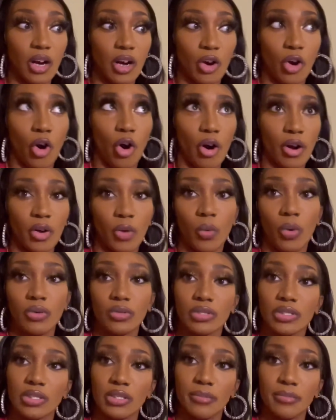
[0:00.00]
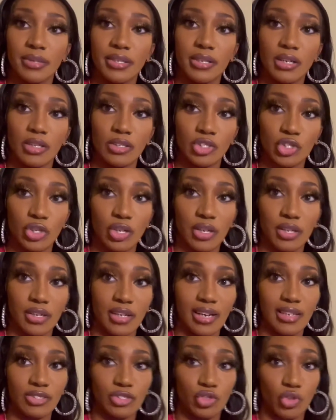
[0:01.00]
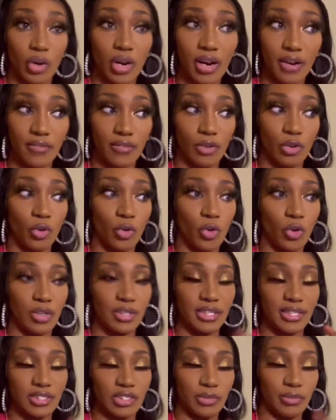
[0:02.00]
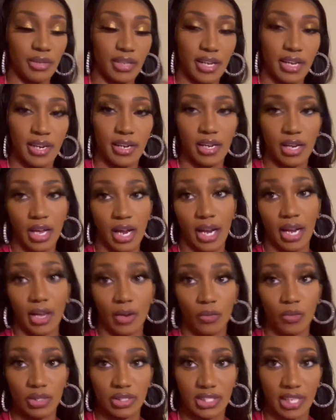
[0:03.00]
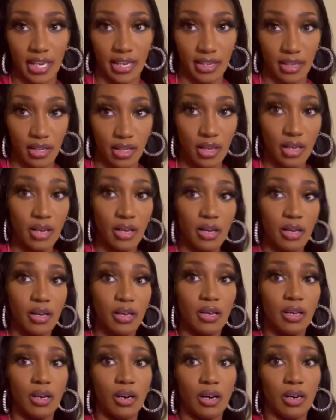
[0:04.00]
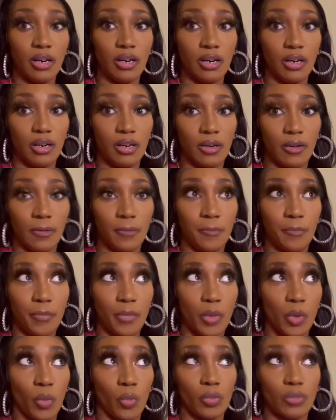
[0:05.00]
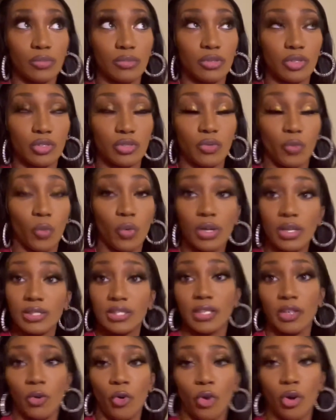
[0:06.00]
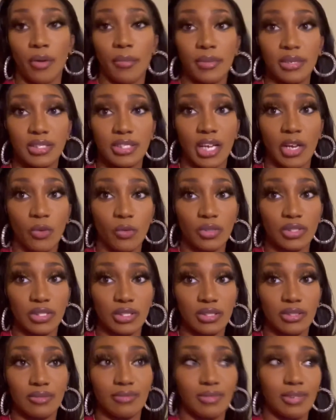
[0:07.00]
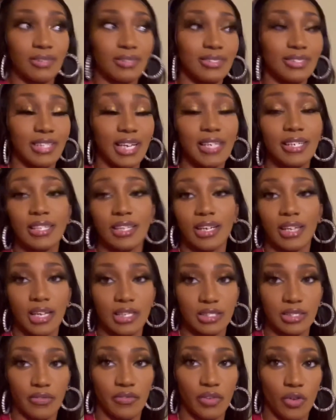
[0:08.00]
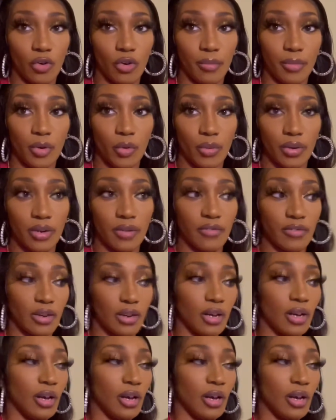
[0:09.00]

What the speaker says: Carter wants to be a truck driver or a diesel mechanic, kind of like what Jay was in the army. Jay did a lot of stuff in the army or whatever.